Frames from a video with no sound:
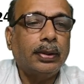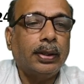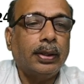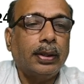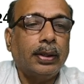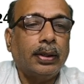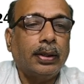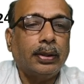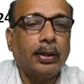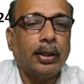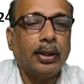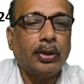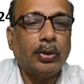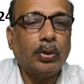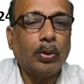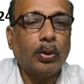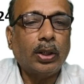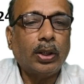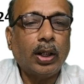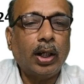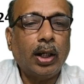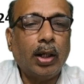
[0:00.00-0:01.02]
The
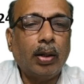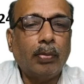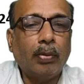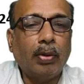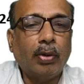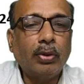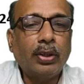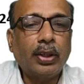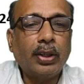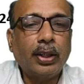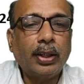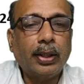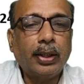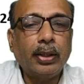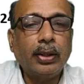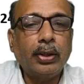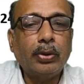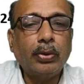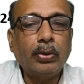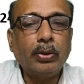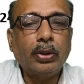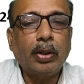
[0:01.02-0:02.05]
total amount returned
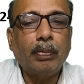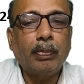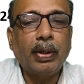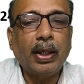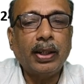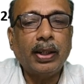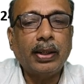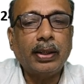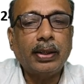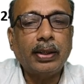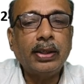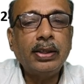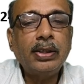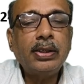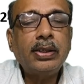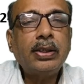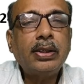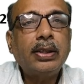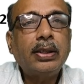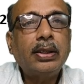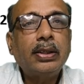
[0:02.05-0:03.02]
to the bank is